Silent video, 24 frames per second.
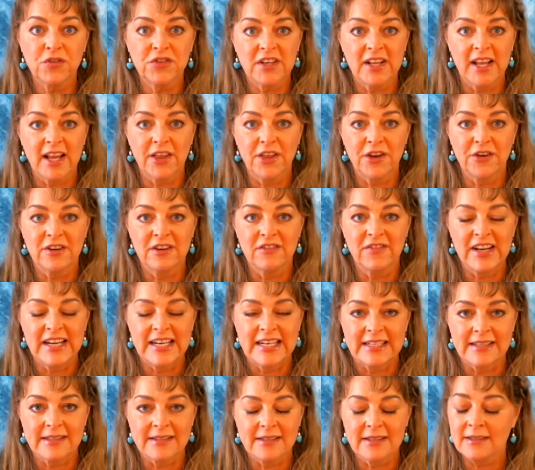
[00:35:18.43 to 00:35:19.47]
together in
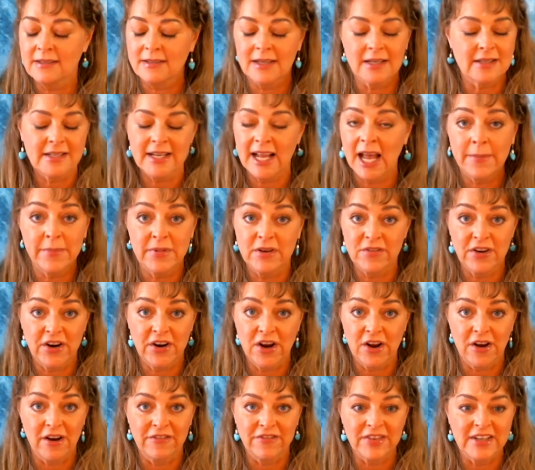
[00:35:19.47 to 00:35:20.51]
Venus. It doesn't happen
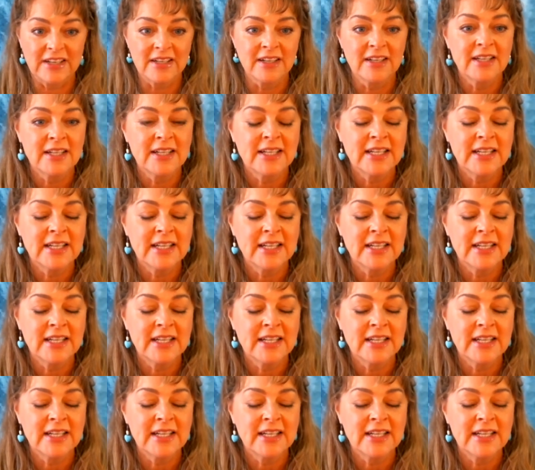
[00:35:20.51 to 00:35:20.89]
very often.